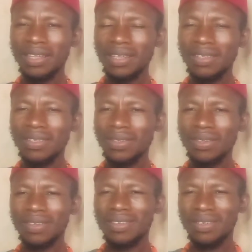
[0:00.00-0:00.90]
that is
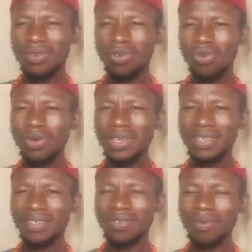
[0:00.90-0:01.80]

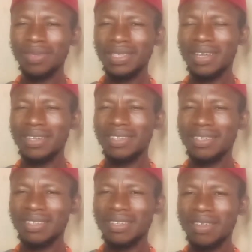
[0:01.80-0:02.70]
growing, something that
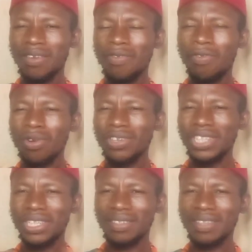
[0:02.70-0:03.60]
is
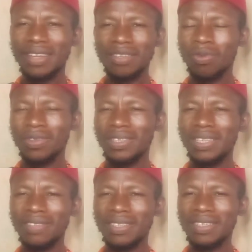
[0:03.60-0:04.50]
flourishing. That is
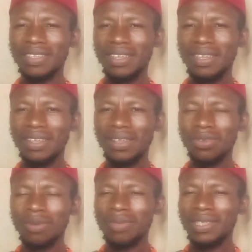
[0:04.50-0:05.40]
positivity.
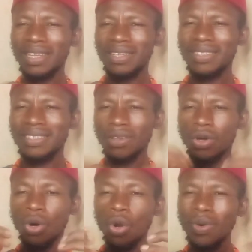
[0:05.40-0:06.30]
Something that is
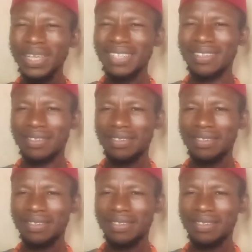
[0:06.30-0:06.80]
glowing.